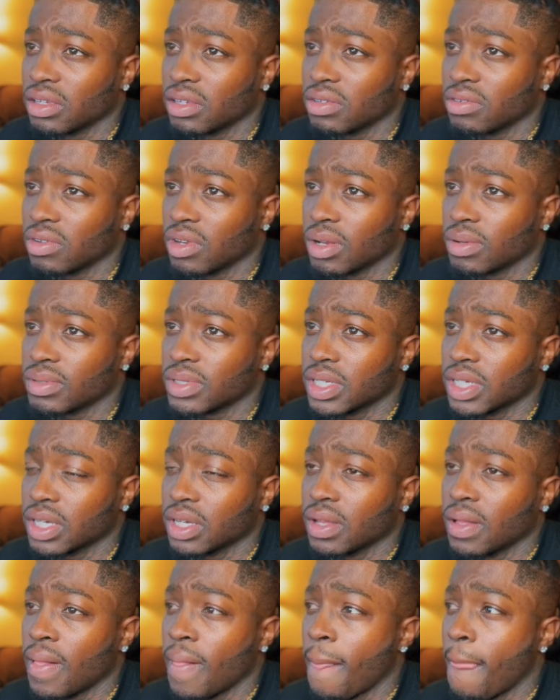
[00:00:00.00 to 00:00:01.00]
You know what I'm
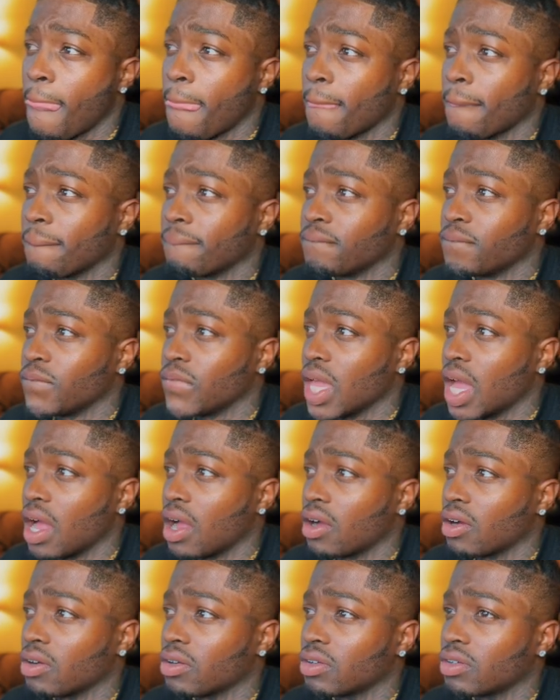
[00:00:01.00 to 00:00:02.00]
saying?
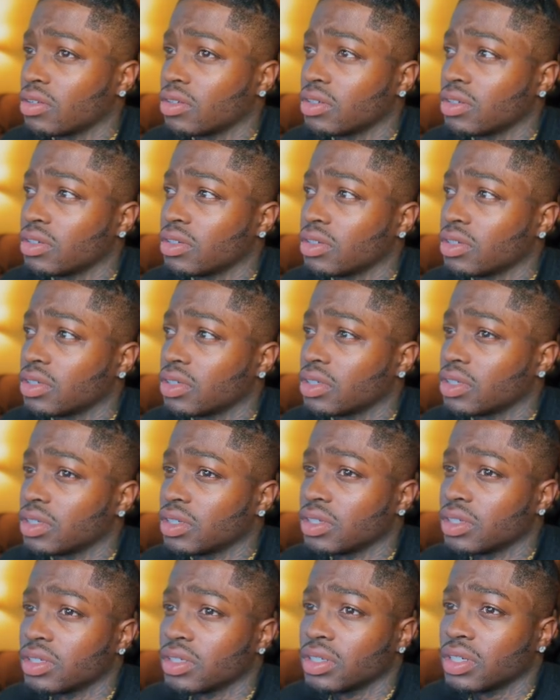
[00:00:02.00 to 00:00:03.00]
Now
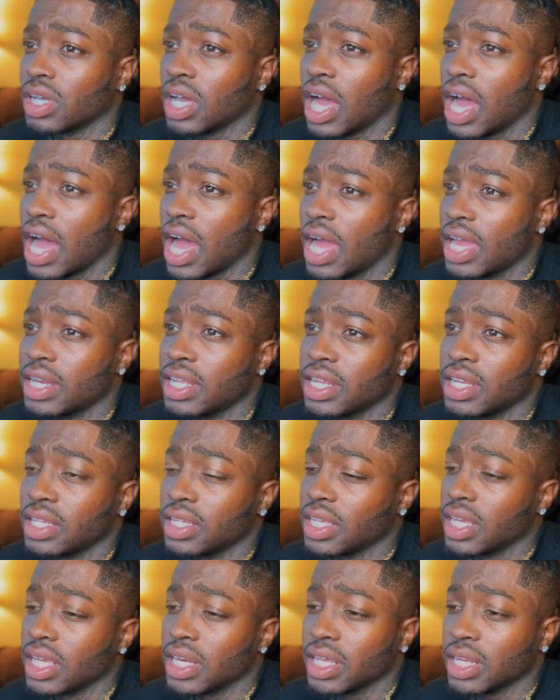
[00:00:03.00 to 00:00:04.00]
I
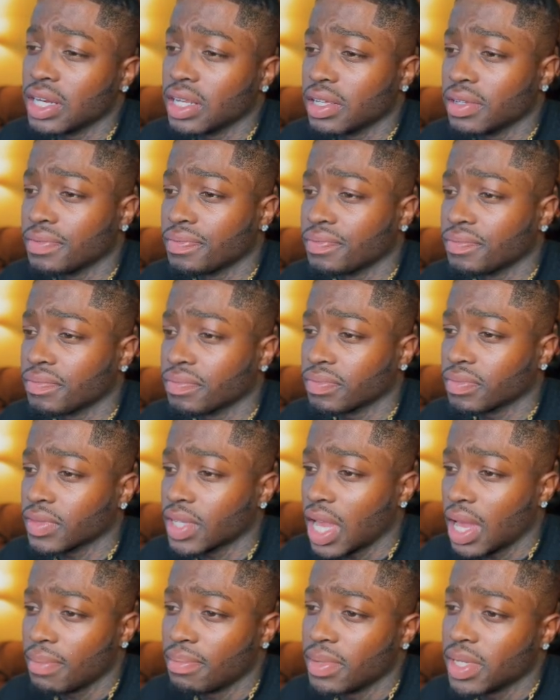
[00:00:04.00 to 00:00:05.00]
didn't get in it.
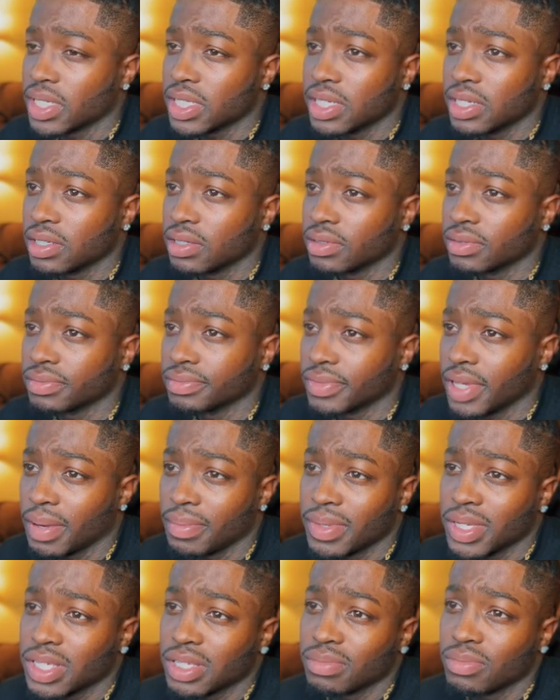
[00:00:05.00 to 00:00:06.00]
I missed it. I
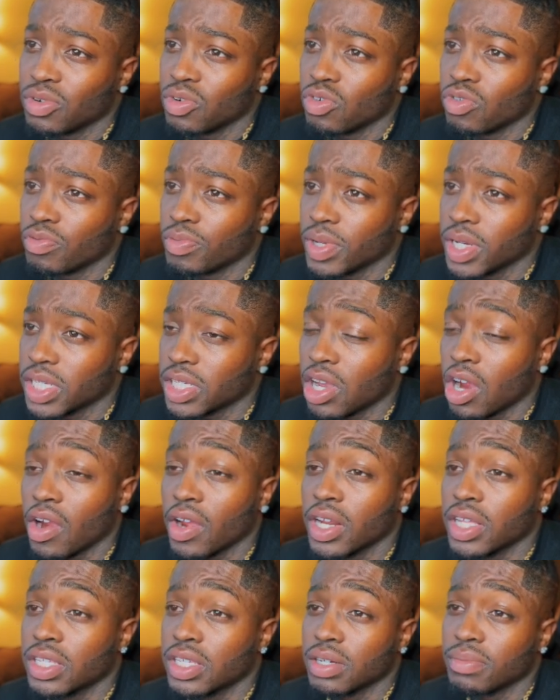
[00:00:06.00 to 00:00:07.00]
missed the move because I
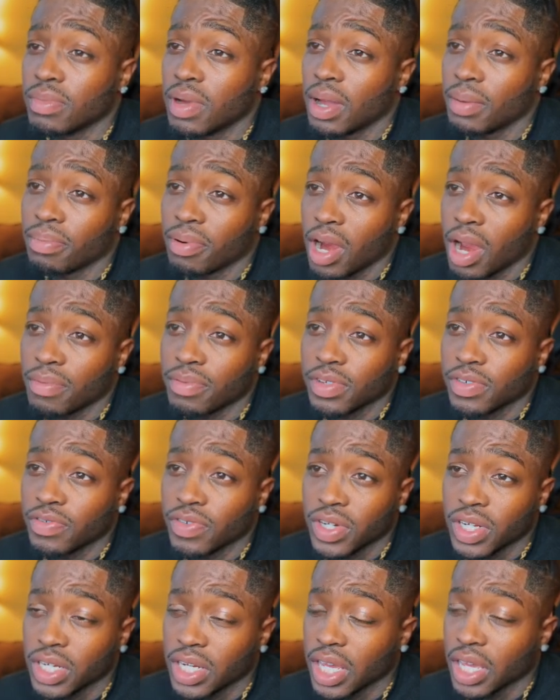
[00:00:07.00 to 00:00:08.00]
already took my profits
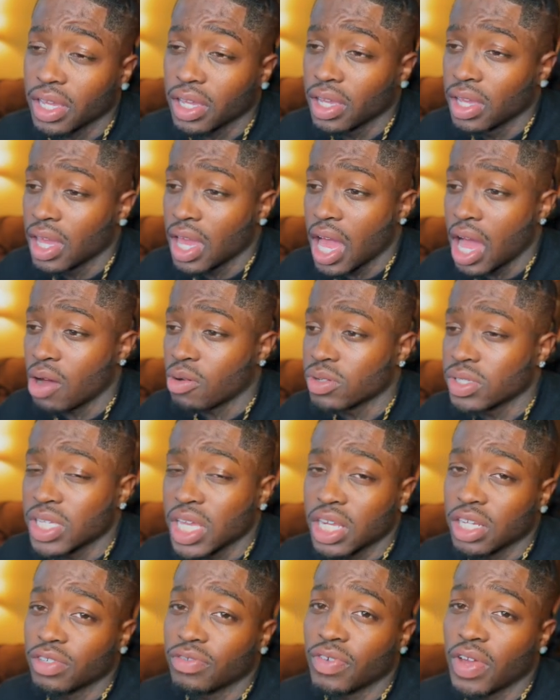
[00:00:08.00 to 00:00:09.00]
for the day. I was
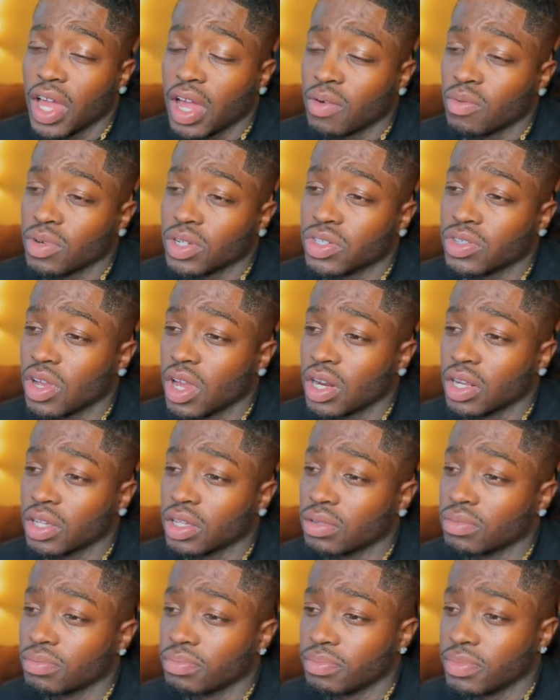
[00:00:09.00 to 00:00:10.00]
satisfied. I wasn't trying to
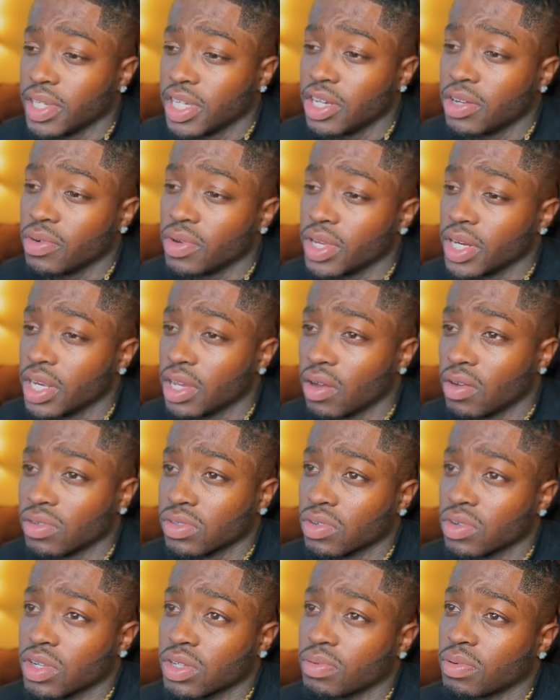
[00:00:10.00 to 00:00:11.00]
be greedy. I
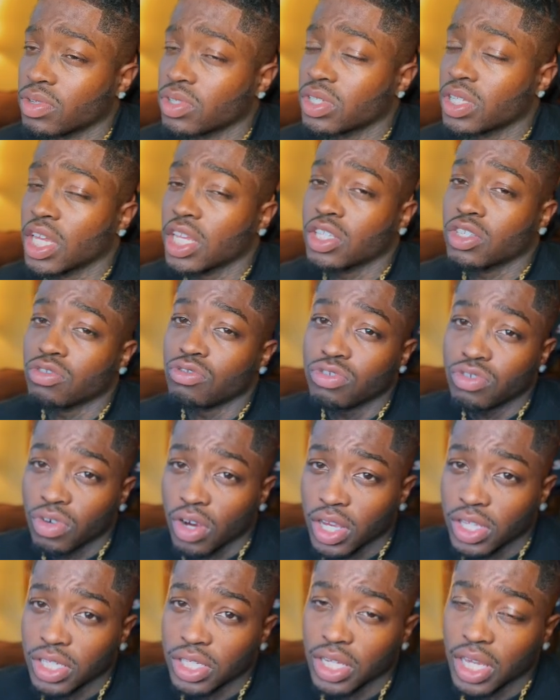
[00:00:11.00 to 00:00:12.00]
was only supposed to take 2
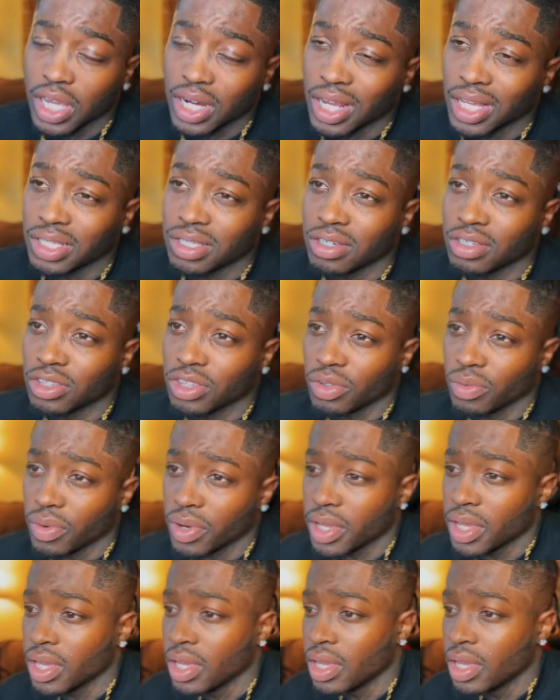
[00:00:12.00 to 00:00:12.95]
trades a day, and I took 3.